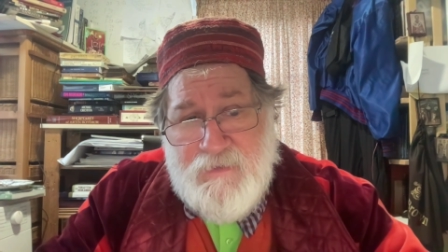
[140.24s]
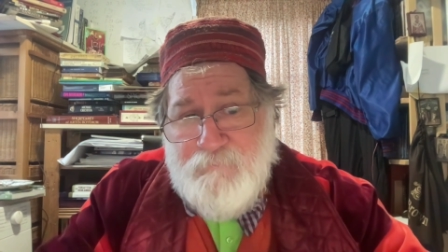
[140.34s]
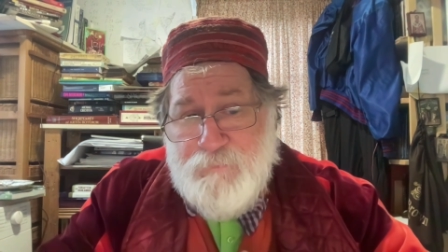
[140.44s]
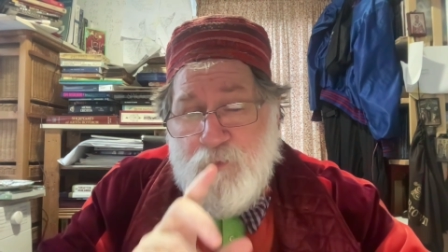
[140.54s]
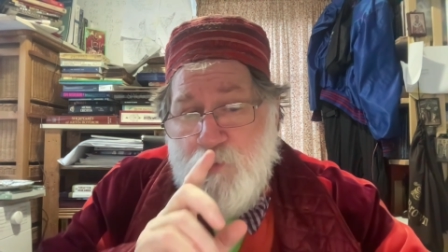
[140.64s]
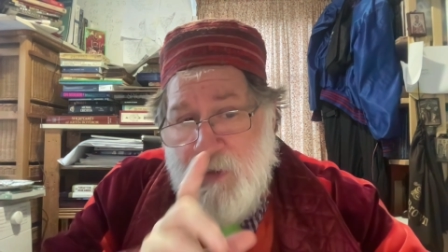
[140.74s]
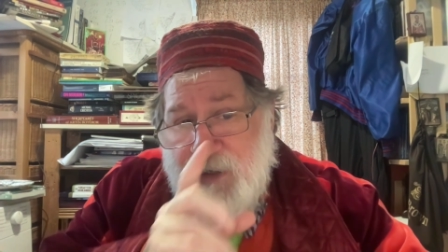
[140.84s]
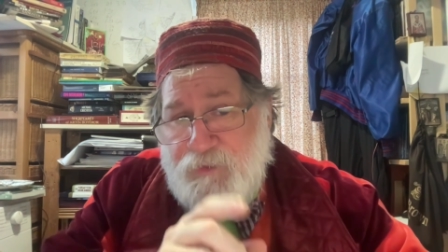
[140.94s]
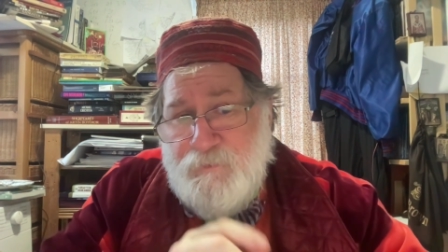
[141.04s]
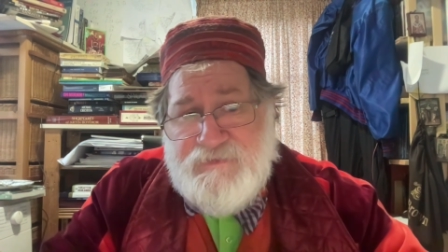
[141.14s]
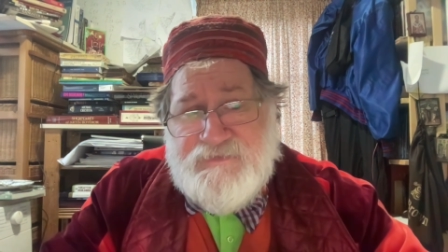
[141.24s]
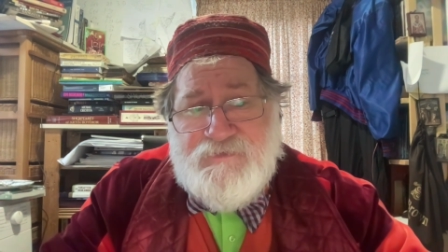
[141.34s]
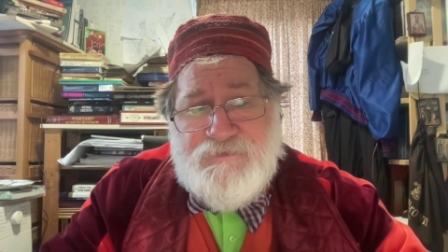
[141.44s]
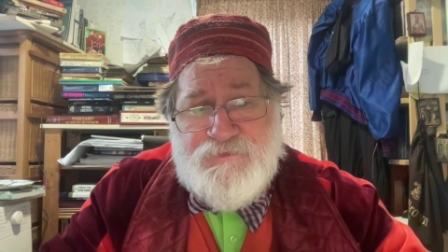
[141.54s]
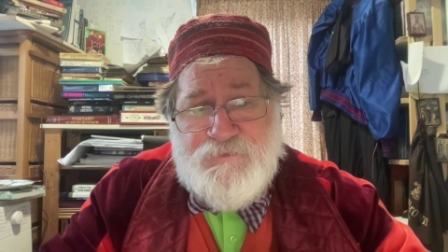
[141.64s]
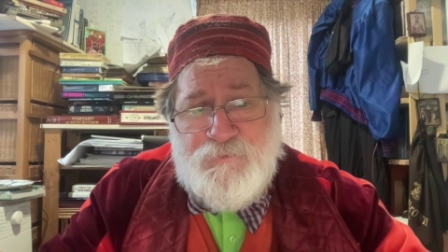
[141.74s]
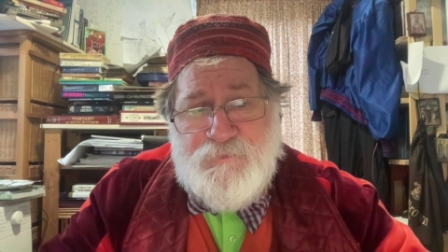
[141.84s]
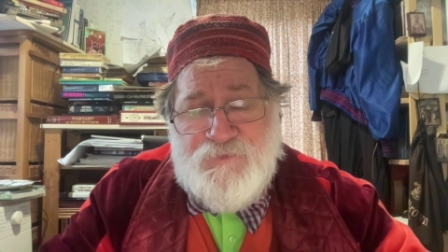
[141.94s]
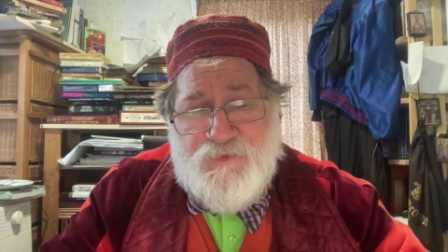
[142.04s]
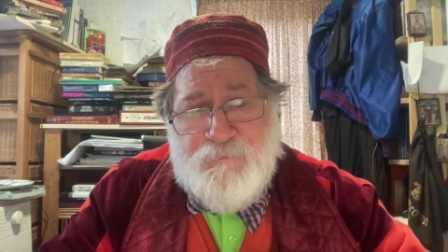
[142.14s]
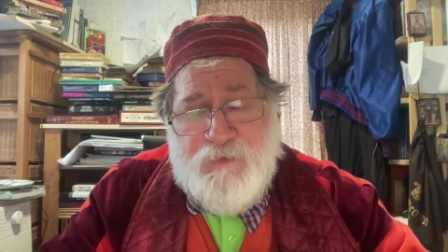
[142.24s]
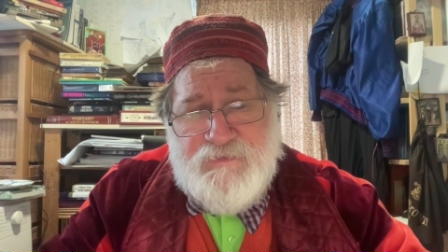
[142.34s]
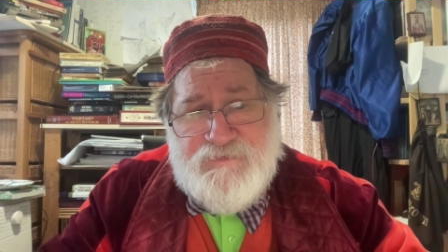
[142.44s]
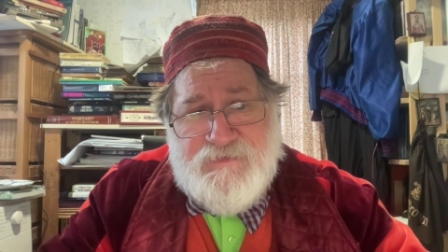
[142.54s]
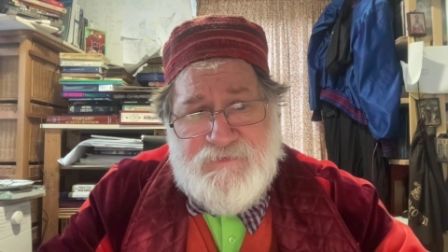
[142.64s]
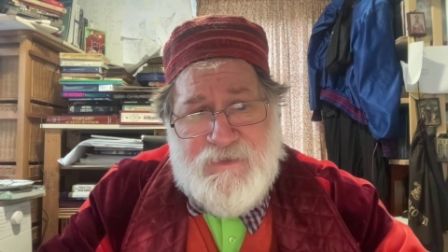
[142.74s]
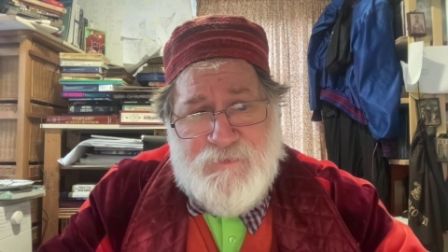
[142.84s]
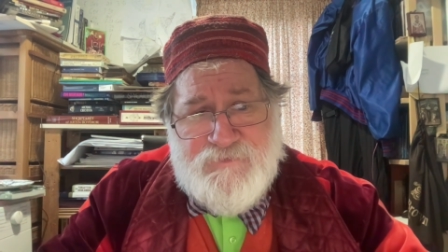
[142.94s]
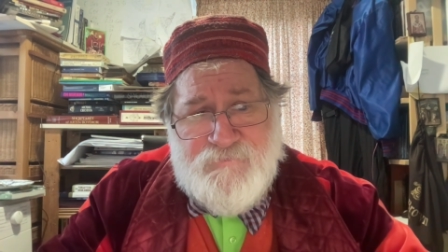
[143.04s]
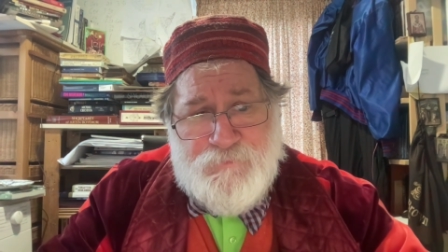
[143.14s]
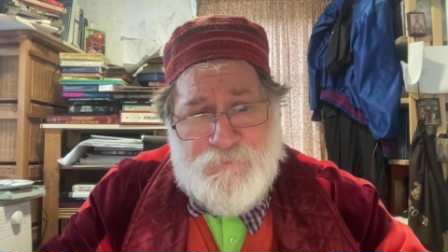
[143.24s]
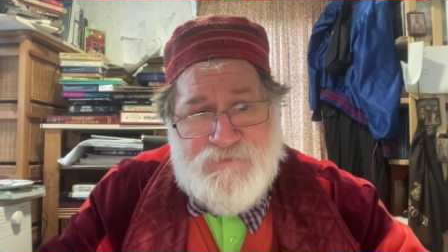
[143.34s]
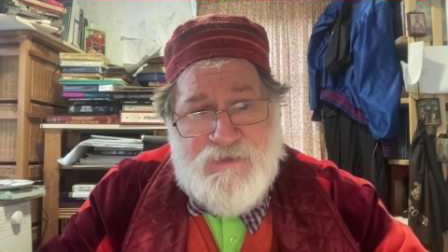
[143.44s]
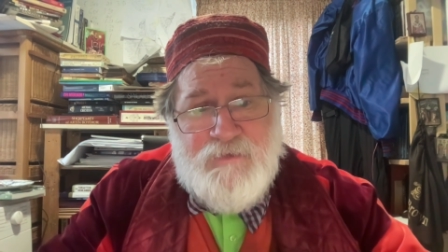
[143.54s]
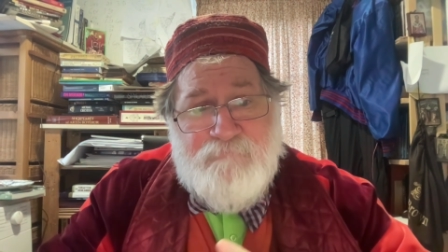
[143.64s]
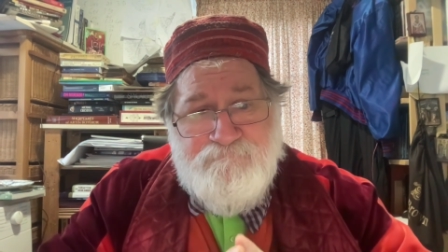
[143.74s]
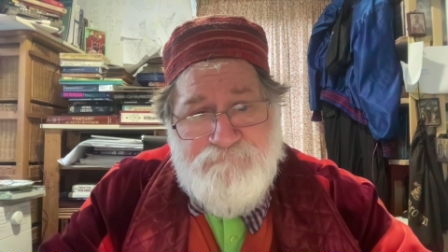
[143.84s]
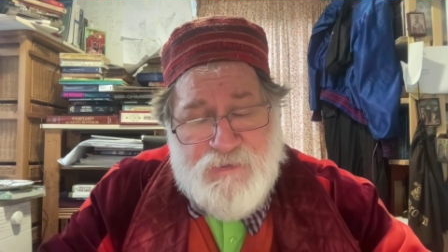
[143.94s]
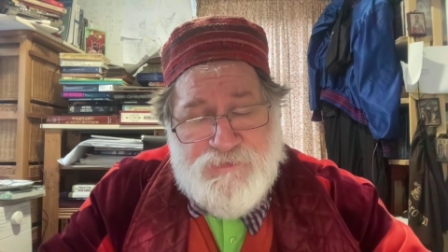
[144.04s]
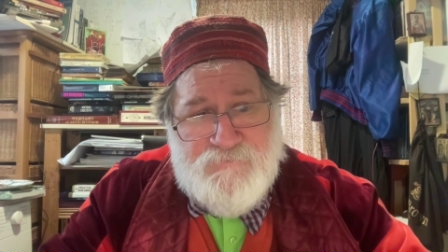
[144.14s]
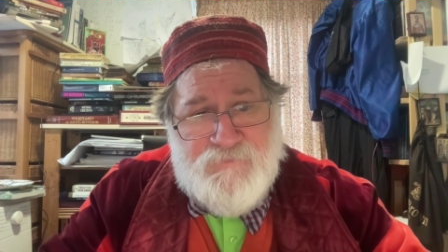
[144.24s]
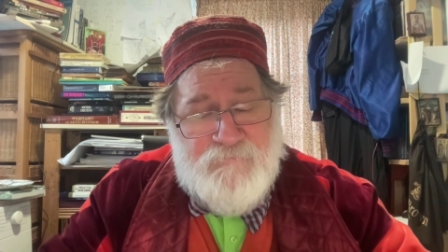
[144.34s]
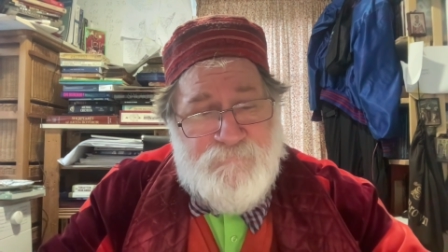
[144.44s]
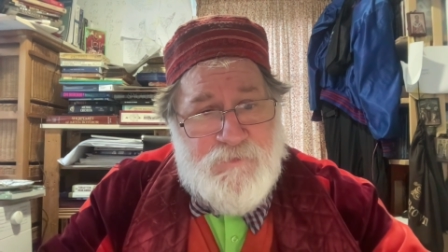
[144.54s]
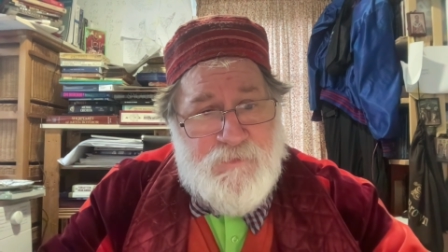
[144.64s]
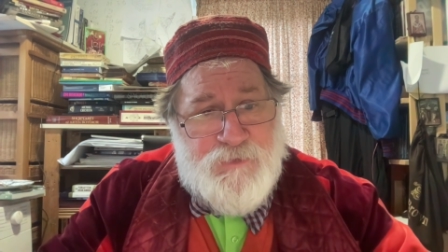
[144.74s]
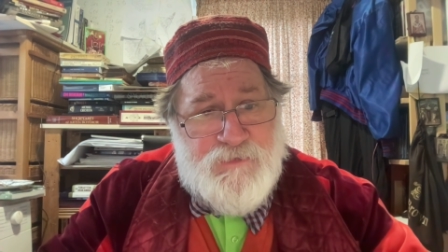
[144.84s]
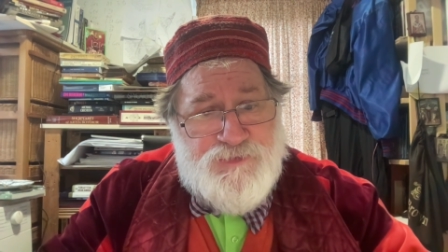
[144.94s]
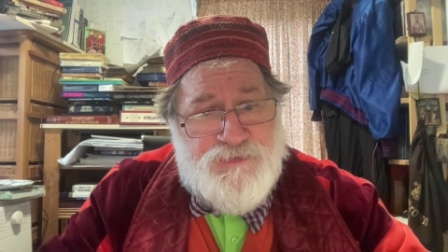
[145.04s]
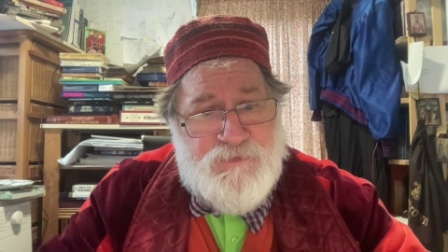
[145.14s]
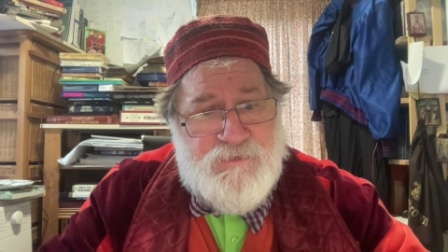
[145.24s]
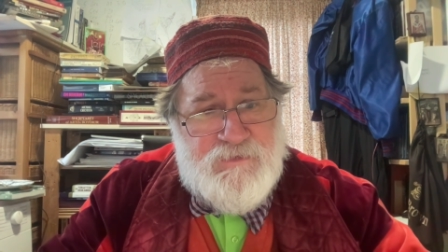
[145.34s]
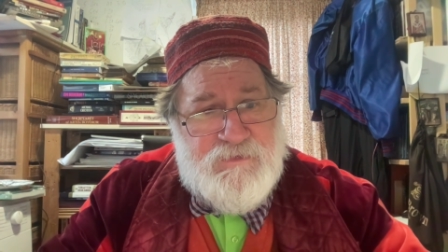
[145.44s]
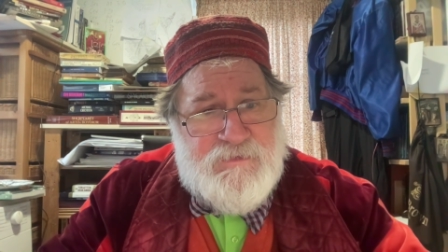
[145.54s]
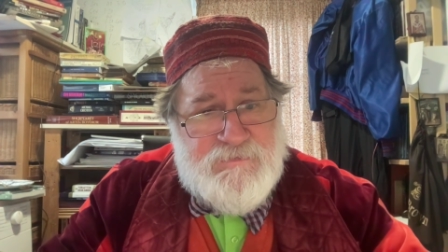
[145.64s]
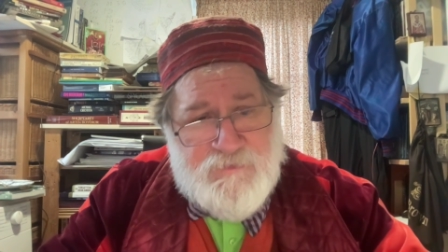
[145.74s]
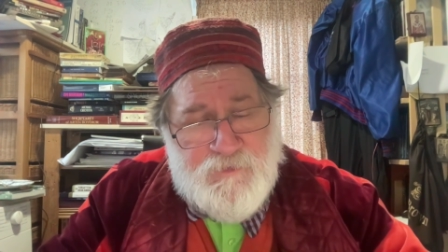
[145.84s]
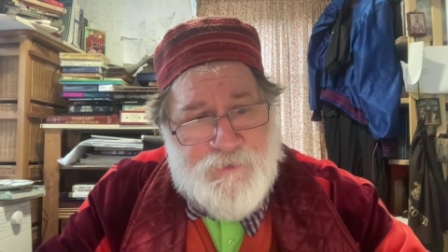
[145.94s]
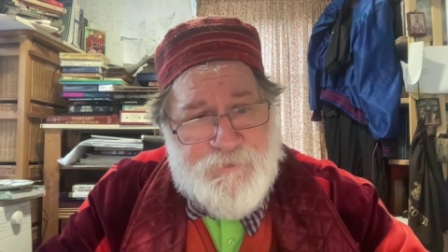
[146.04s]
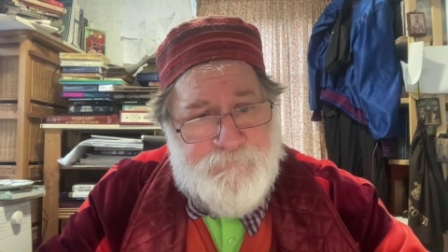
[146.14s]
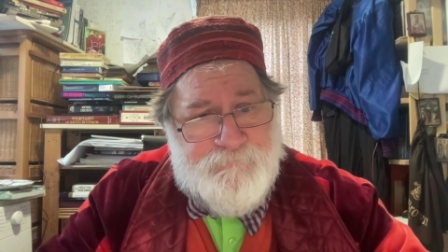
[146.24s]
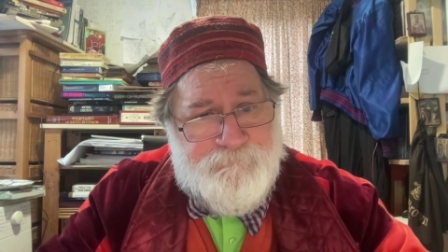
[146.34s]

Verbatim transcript: But when you listen to the debates in the House of Lords, much of that verbiage is gone.